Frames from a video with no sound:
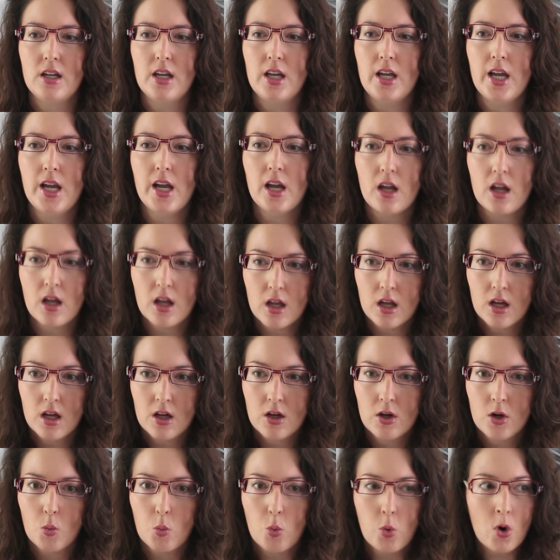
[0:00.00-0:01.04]
Air.
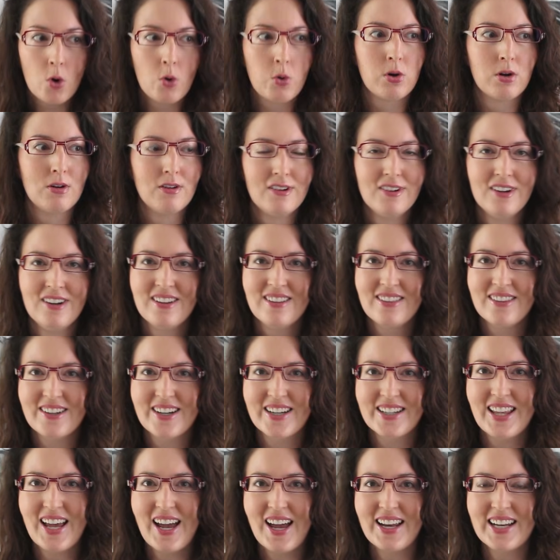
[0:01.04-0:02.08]
Woo! Look
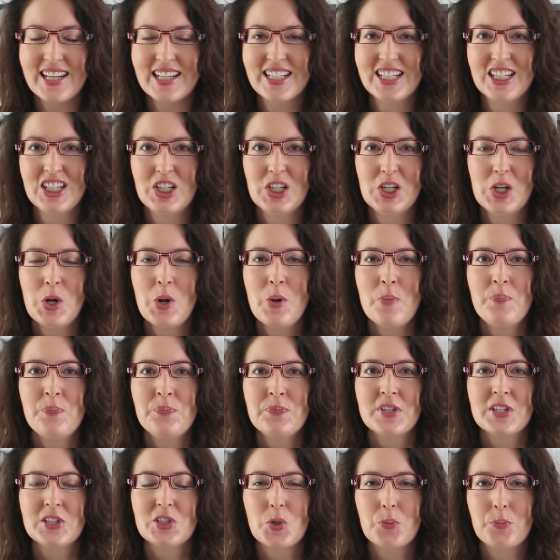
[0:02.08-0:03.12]
at that.
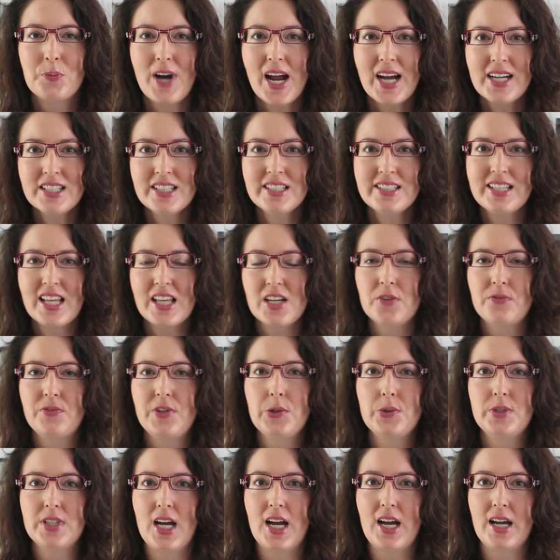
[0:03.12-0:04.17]
So practice that a
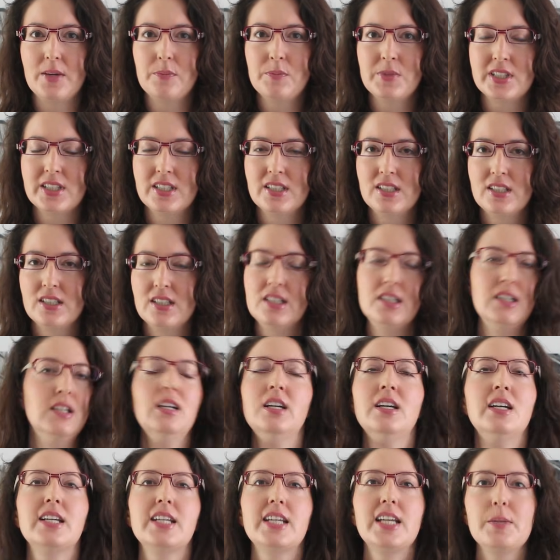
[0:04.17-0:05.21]
few times.
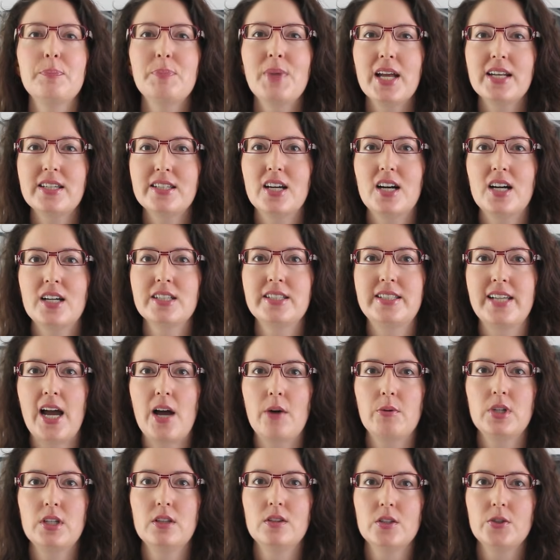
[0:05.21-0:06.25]
Keep that tongue
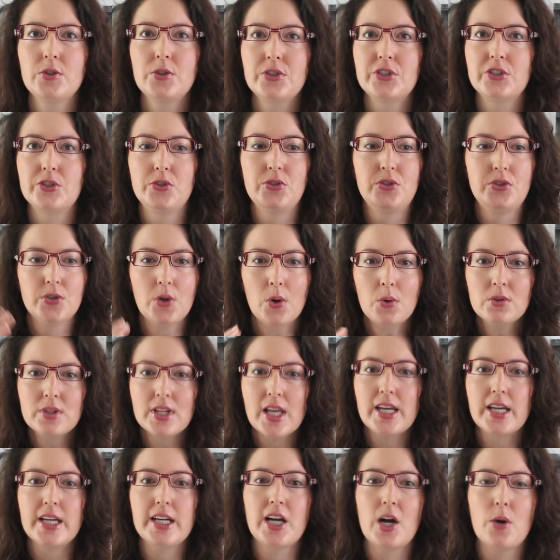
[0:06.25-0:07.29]
down and loose. Don't
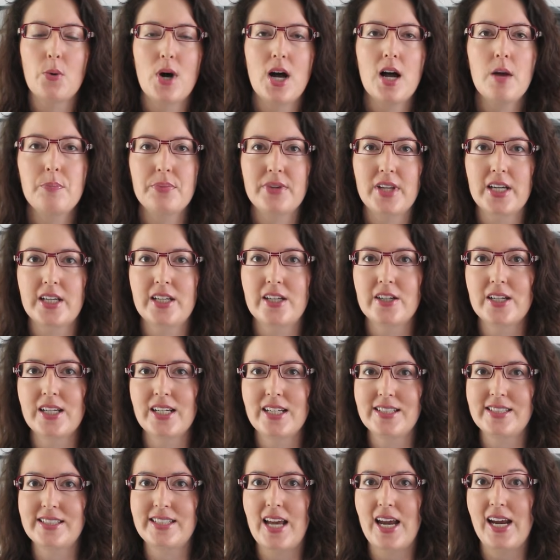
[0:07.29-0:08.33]
let it go up like you're going
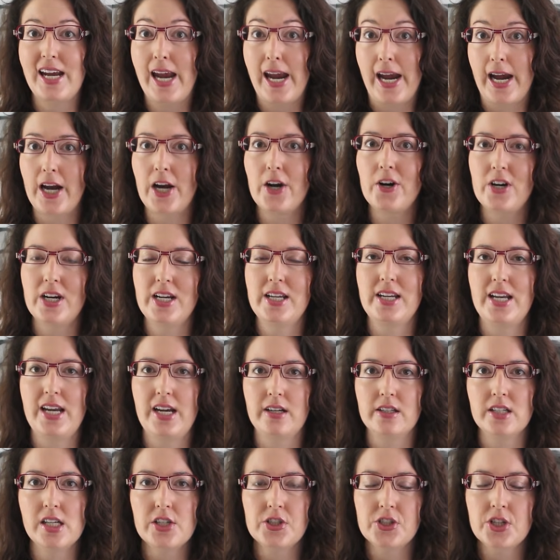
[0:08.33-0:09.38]
to say air in
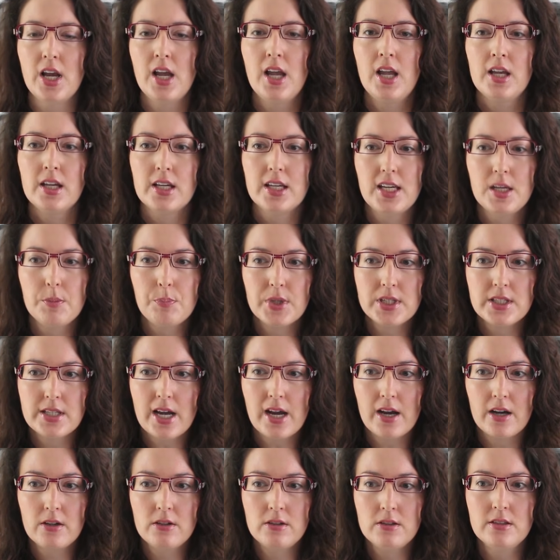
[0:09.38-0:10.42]
English. Keep it
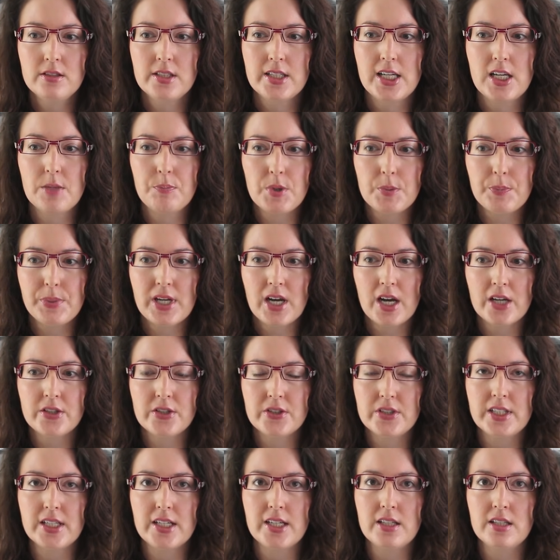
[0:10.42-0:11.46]
down, keep it behind
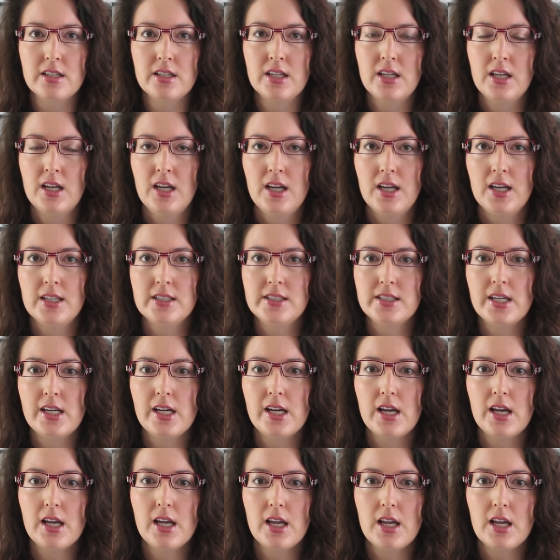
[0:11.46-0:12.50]
your teeth, and
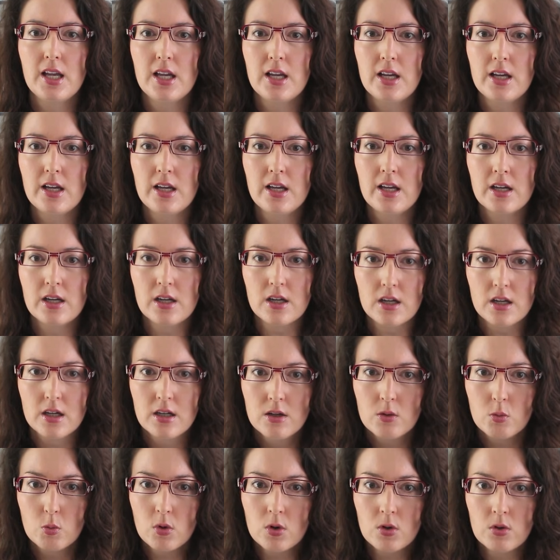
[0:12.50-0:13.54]
say air.
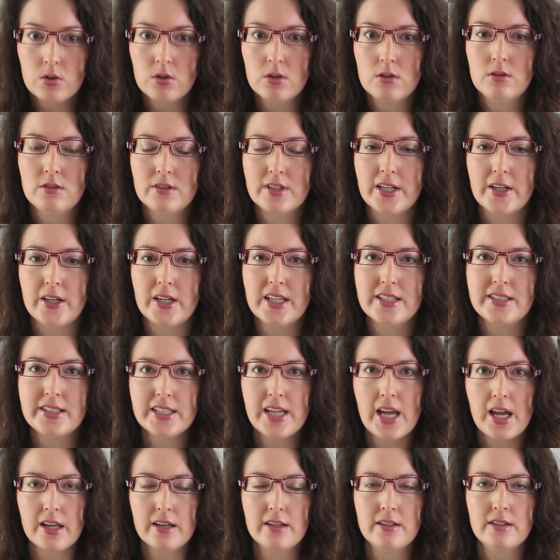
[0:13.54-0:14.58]
Woo! There it is
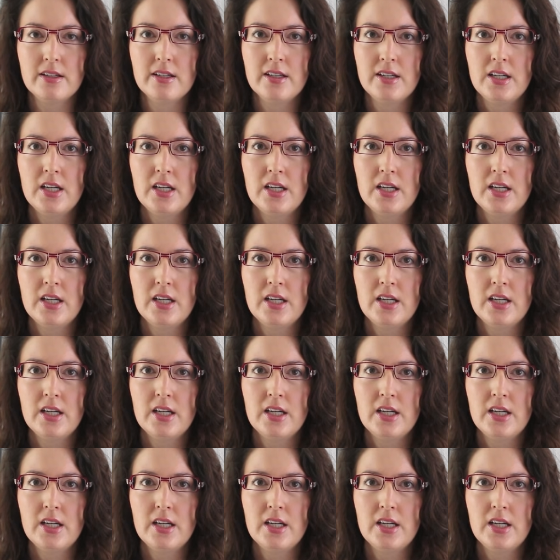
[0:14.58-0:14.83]
again.